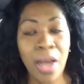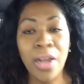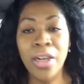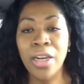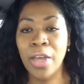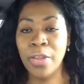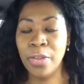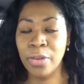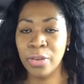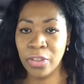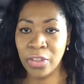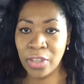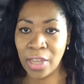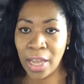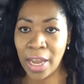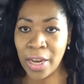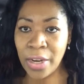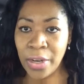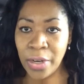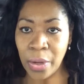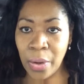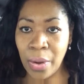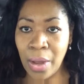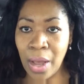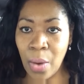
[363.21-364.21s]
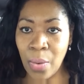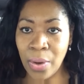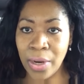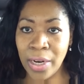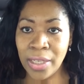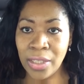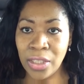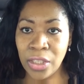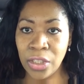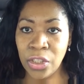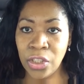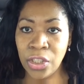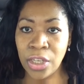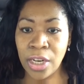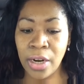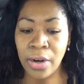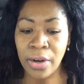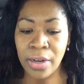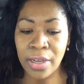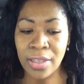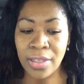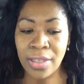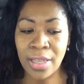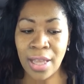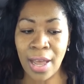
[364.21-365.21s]
Another side note I wanted to share
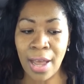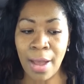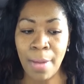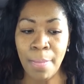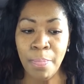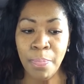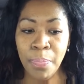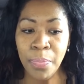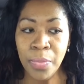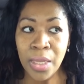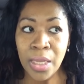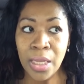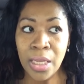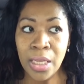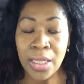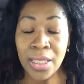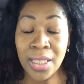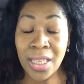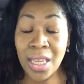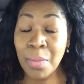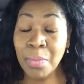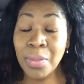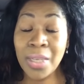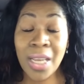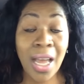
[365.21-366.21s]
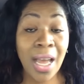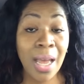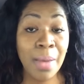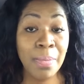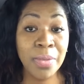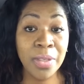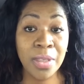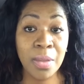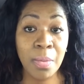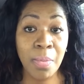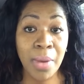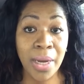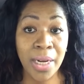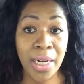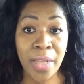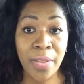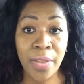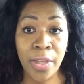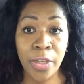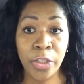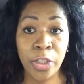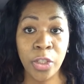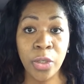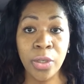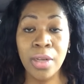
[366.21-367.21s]
is that sometimes the money
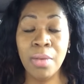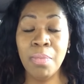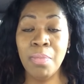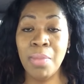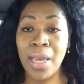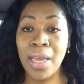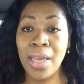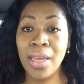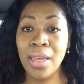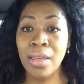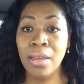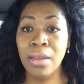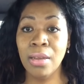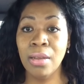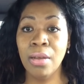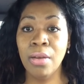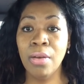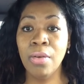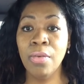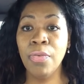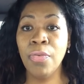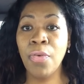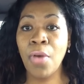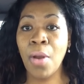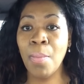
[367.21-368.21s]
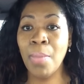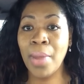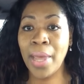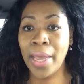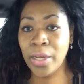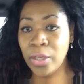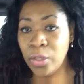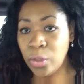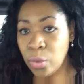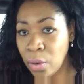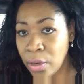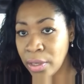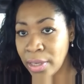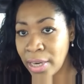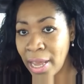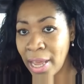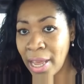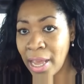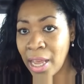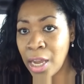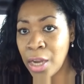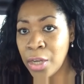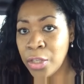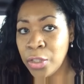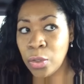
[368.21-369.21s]
that you can make from like
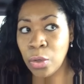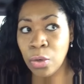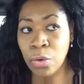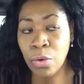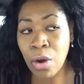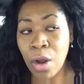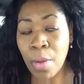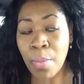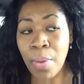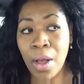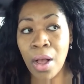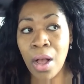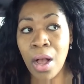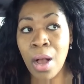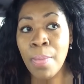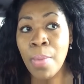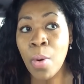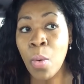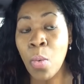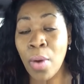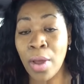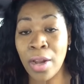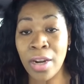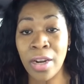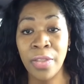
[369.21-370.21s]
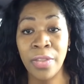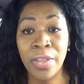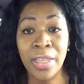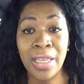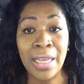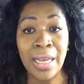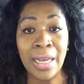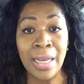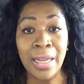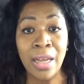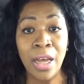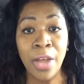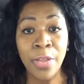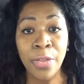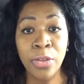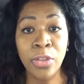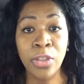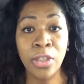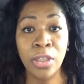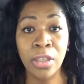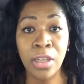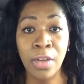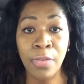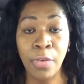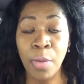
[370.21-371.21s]
DoorDash or Grubhub or one of the other
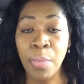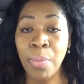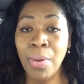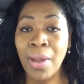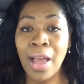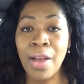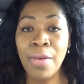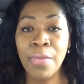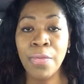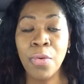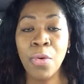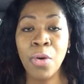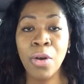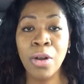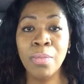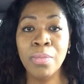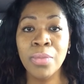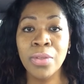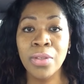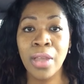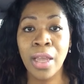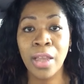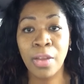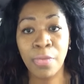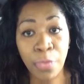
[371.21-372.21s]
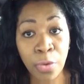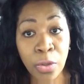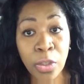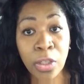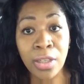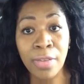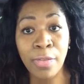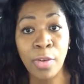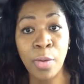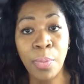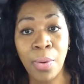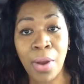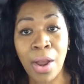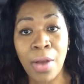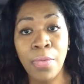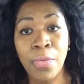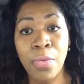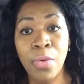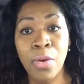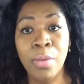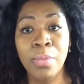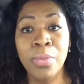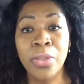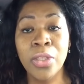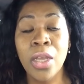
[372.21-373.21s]
delivery platforms, like food delivery
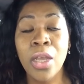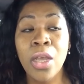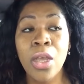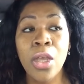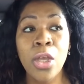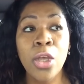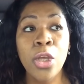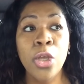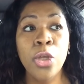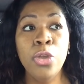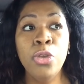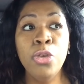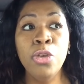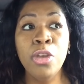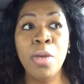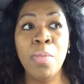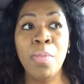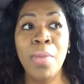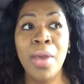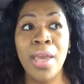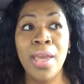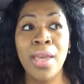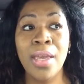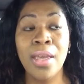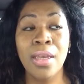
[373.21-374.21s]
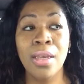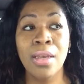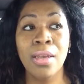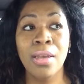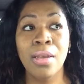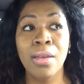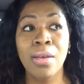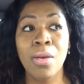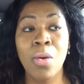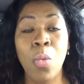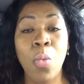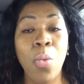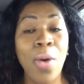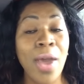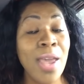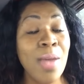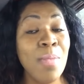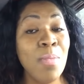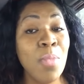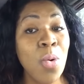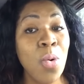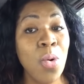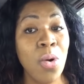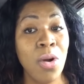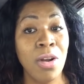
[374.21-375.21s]
platforms, you can make way
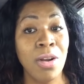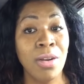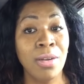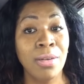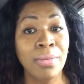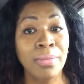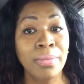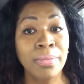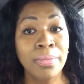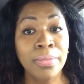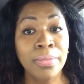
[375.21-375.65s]
more